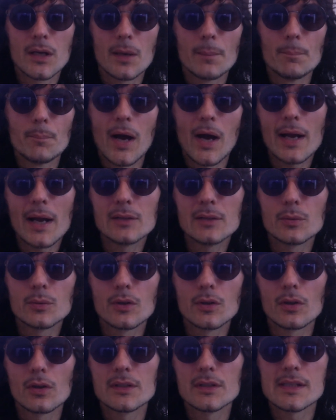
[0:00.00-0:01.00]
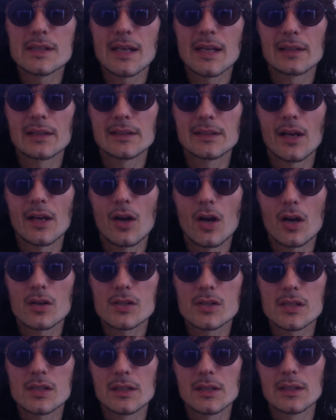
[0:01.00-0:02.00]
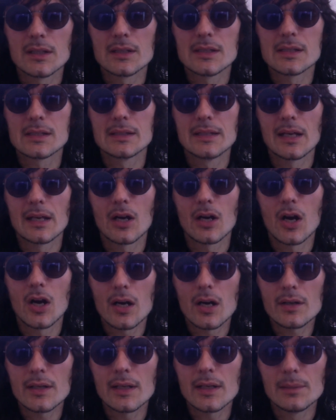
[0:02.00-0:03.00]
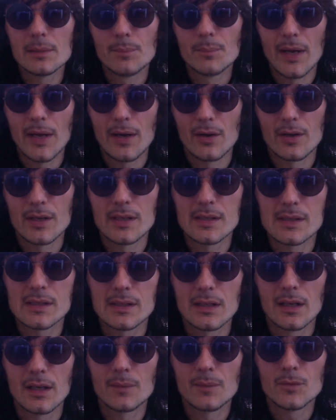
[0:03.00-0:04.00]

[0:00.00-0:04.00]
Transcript: combined with all these antioxidants that are in berries,